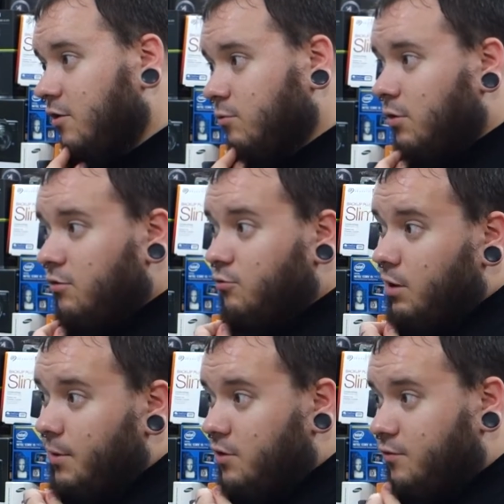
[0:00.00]
It's
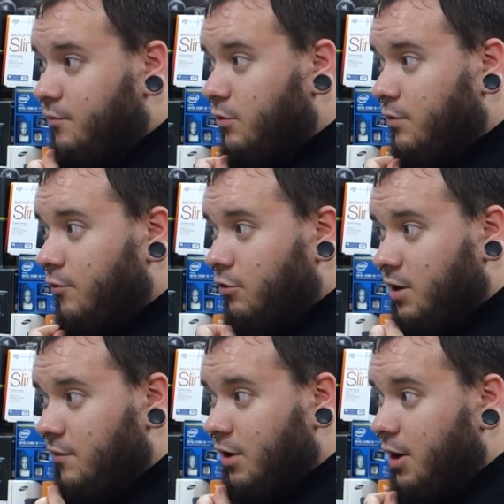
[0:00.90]
$320 for the 400
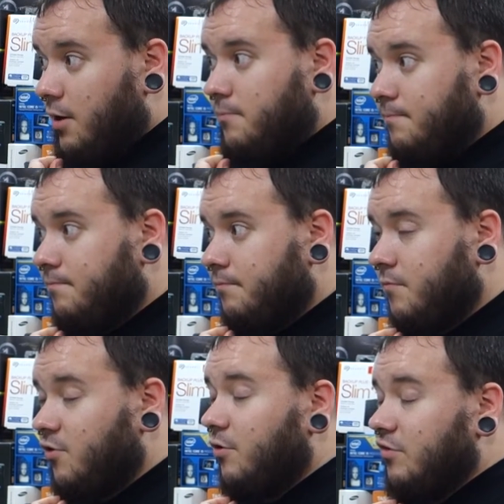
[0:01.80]
gig variant,
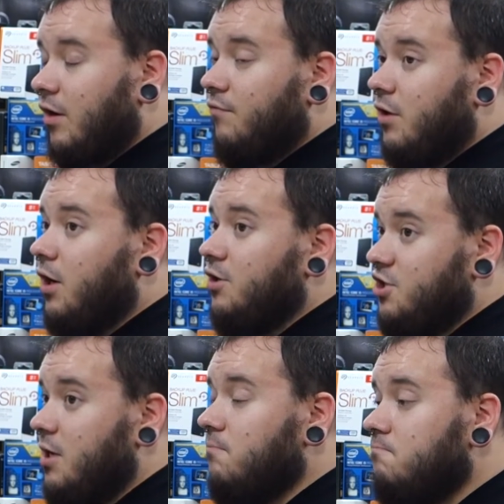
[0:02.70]
so it's definitely not
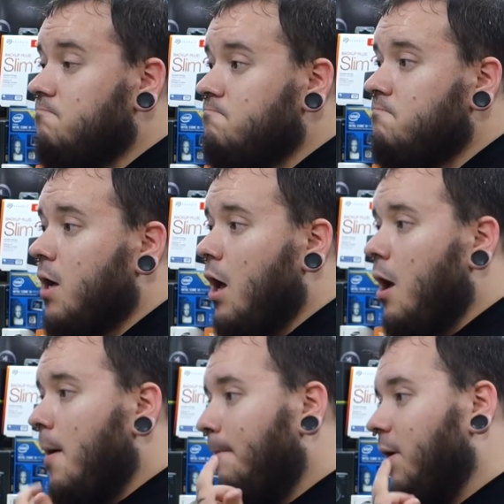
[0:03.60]
cheap,
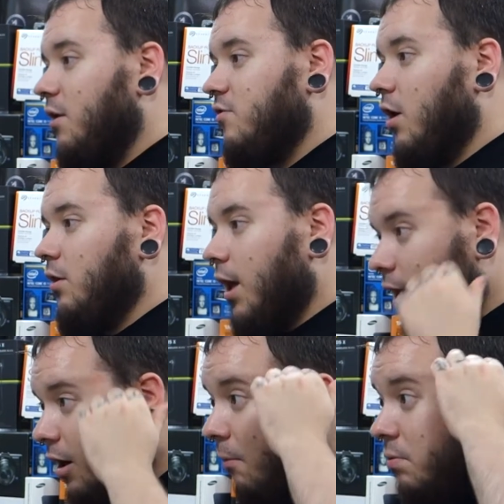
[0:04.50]
but it's not
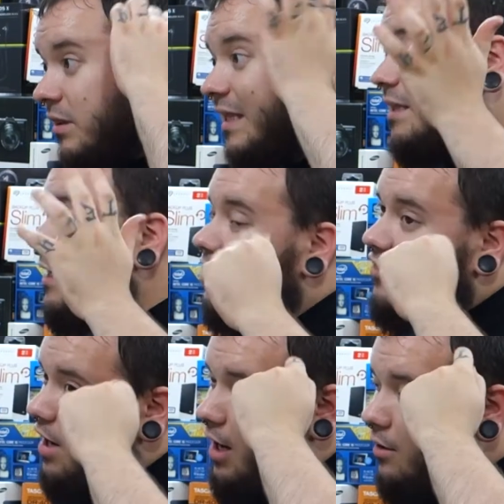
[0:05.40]
like completely insane.